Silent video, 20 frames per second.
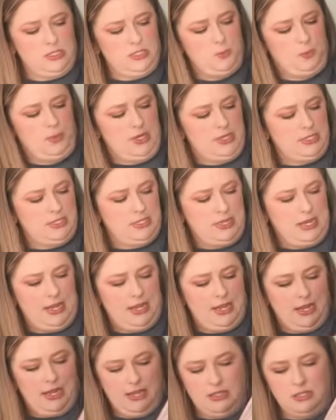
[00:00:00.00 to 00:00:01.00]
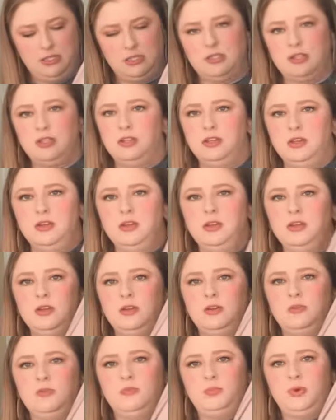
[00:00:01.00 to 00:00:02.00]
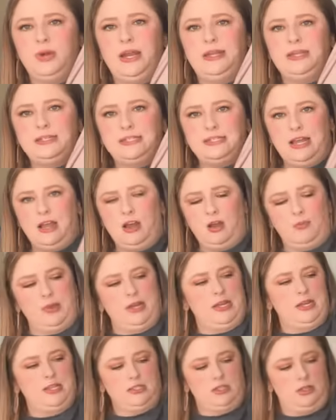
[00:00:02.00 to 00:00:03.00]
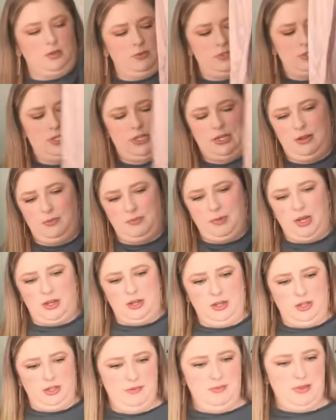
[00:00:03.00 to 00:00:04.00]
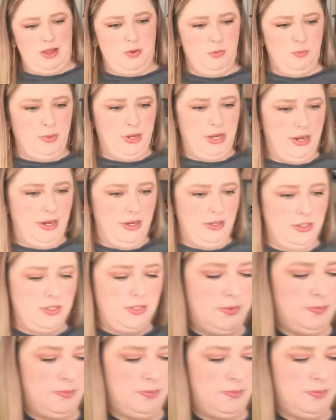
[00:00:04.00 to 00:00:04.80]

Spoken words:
plus size. Brand is Talbot's. I was like, I'm not gonna leave that one behind.